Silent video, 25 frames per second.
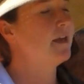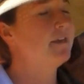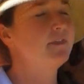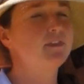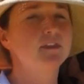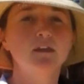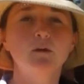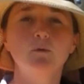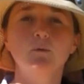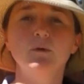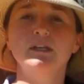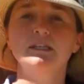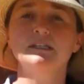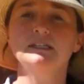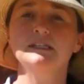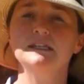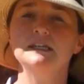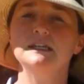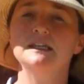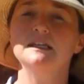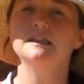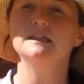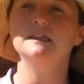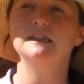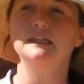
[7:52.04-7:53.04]
think we
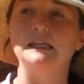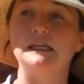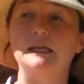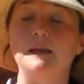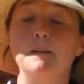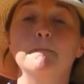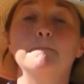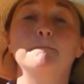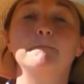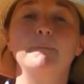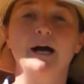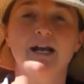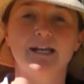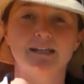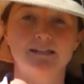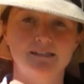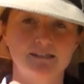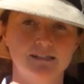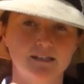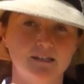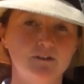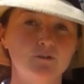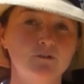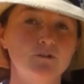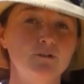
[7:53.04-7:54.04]
did the
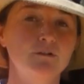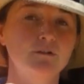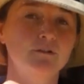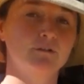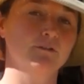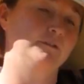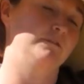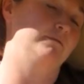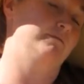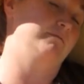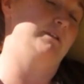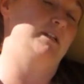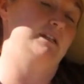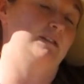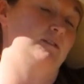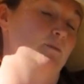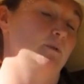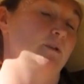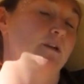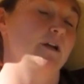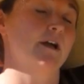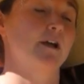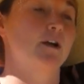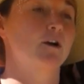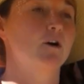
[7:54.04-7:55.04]
bicycle, or that's what
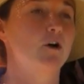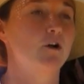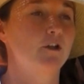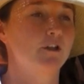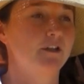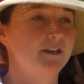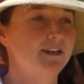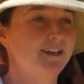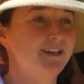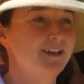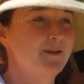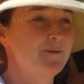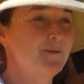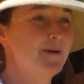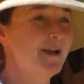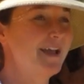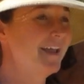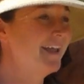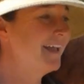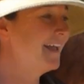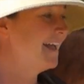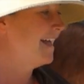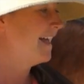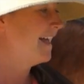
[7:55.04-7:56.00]
I call it anyway.